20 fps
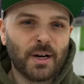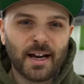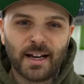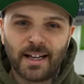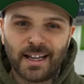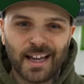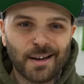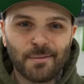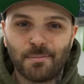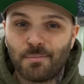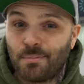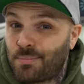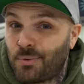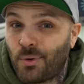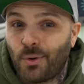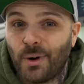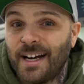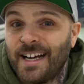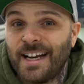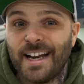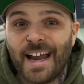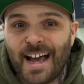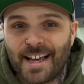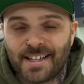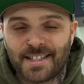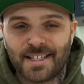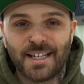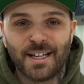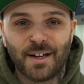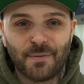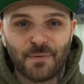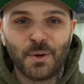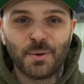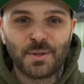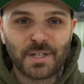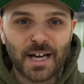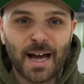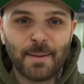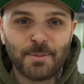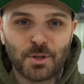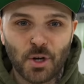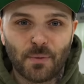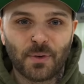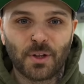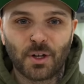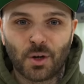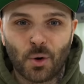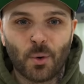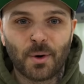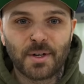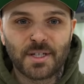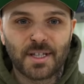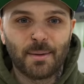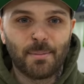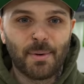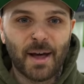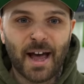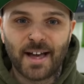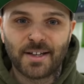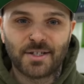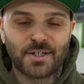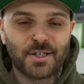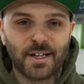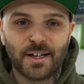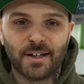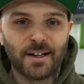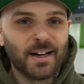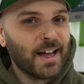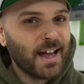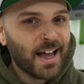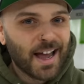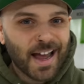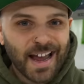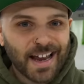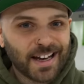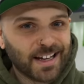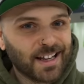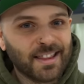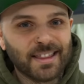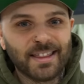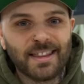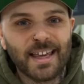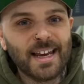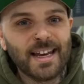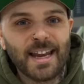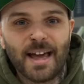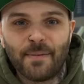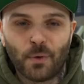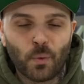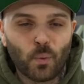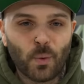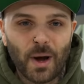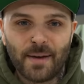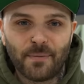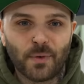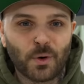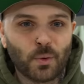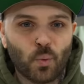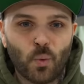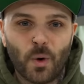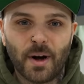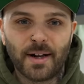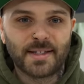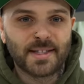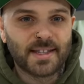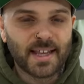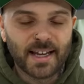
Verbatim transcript: and get pretty nasty a few times over the course of the past year, and they never wavered once.